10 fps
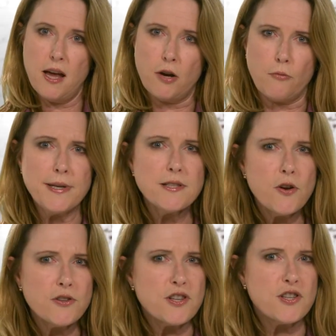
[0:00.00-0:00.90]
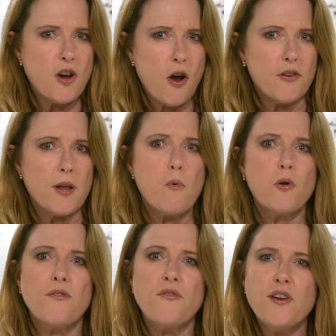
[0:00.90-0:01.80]
Now, research has shown that
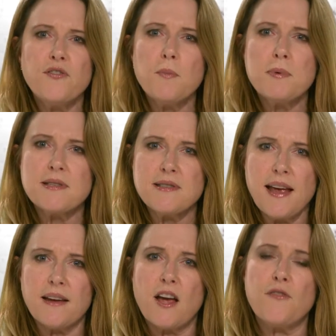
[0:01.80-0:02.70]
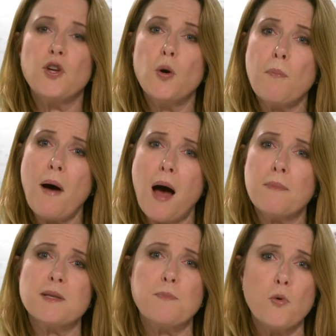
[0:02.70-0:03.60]
more than 50% of new
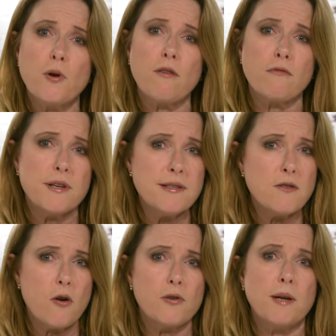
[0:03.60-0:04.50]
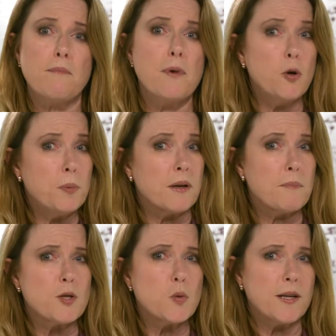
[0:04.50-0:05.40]
apartments bought and resold in Melbourne
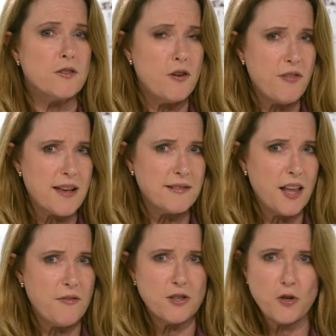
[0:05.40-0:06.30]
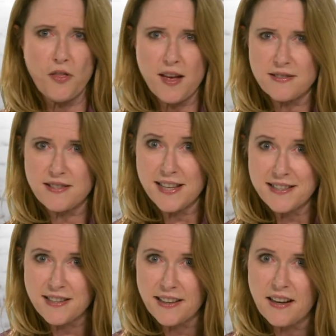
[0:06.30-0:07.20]
between 2011 and
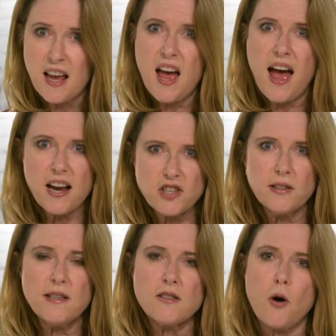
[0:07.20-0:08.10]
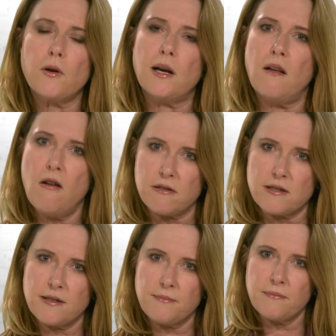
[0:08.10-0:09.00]
2016 actually sold at a
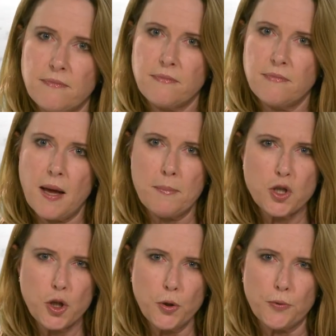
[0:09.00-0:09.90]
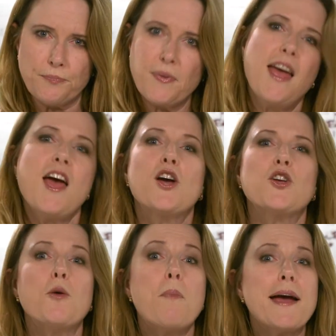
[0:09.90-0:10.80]
loss. Number 2,
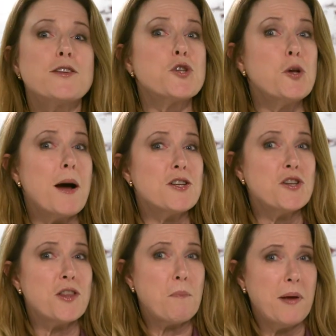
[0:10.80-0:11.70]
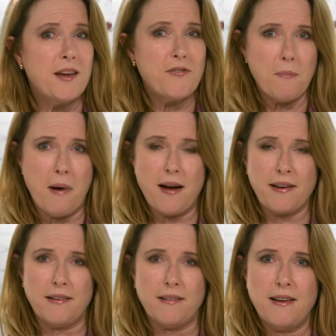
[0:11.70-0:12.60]
you pay too much at the peak of the
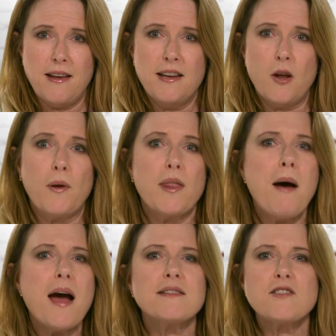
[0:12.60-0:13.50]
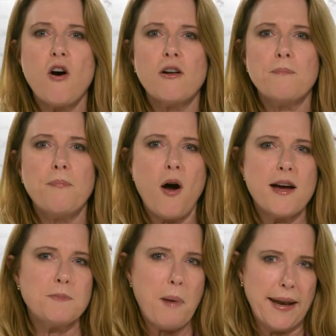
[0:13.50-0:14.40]
market. Now, when the market's hot,
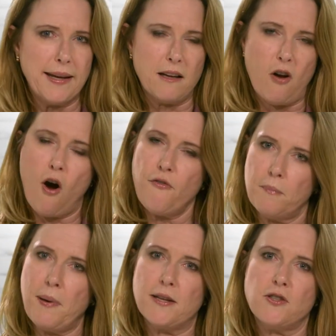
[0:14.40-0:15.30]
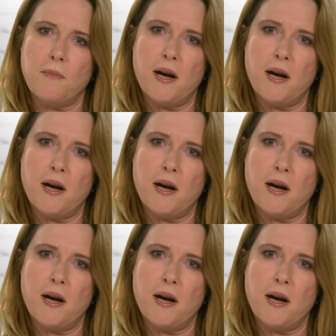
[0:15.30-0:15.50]
buyers panic and often pay too